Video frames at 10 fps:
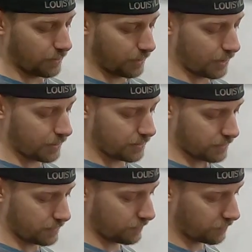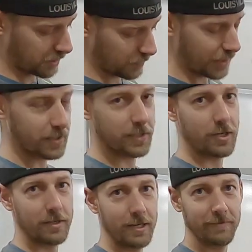Hey guys, welcome back to the
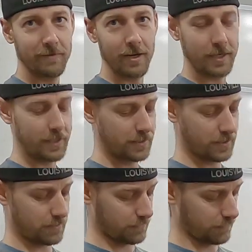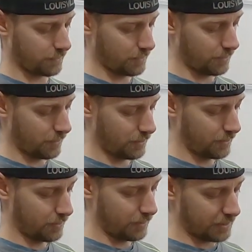Car Guy Fridays.
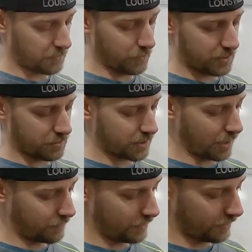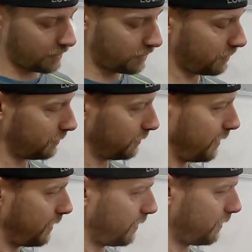It's winter time here
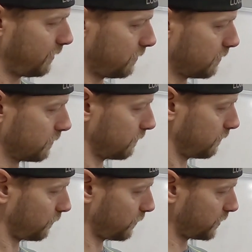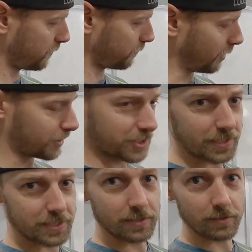and we're doing
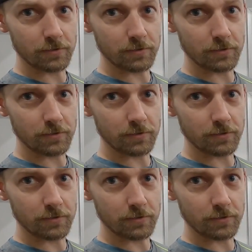projects in the